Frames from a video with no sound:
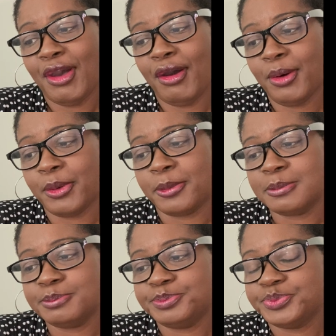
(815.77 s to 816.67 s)

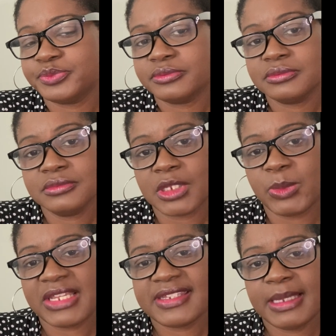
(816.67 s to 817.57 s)
um
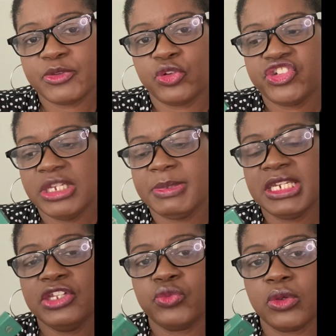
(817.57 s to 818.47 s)
when I say I'm so cheap and
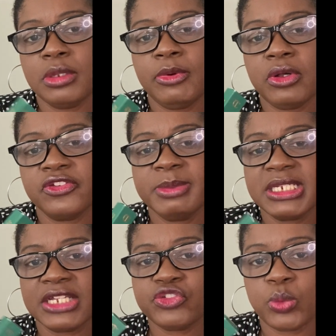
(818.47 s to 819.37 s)
these roller balls be
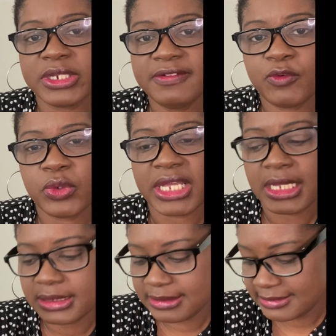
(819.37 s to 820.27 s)
like
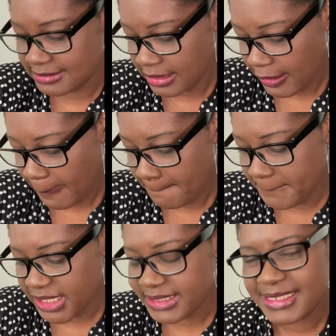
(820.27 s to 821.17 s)
$24,
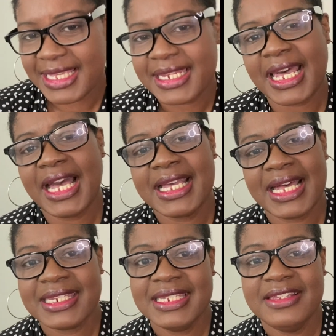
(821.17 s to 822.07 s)
but yet I
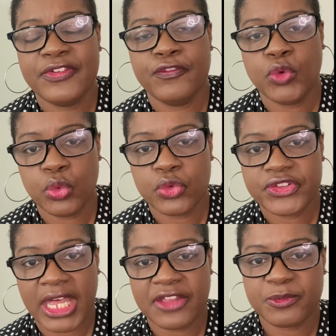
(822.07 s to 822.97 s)
got these full
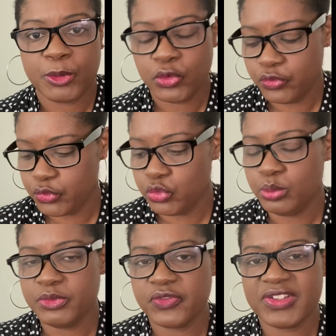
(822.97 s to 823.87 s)
size
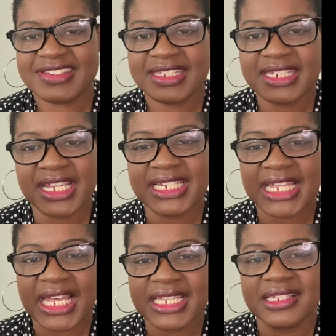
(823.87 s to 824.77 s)
perfumes for $10.99
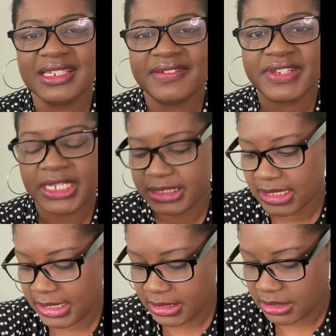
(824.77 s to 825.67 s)
and
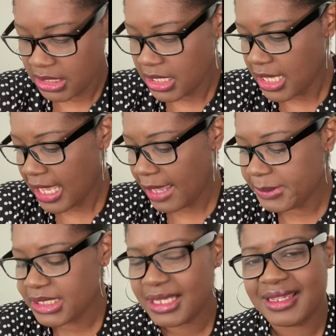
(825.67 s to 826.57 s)
$11.99. I'd
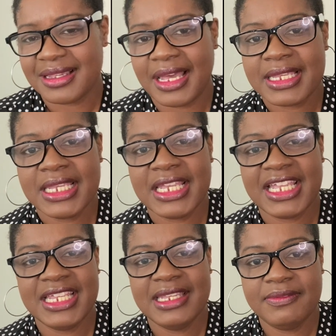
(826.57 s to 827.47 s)
be like, I can't
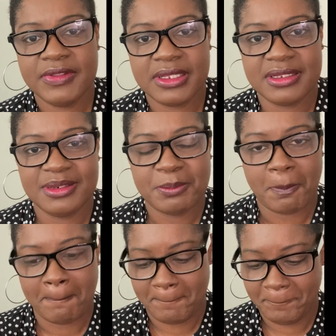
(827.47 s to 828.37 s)
even
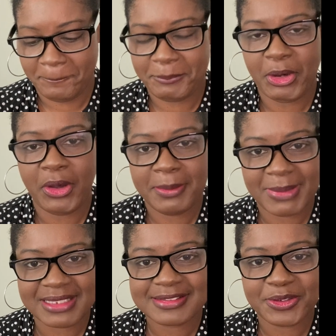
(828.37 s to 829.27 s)
part
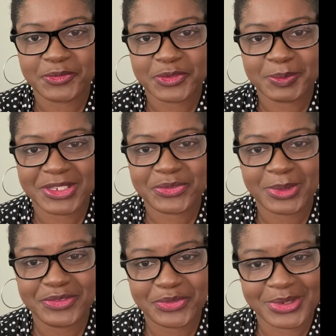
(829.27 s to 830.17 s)
myself to pay
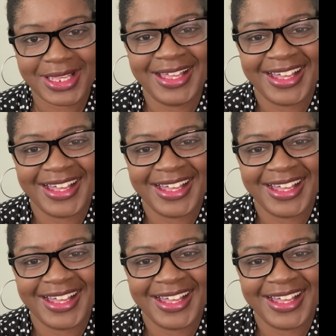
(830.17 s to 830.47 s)
$24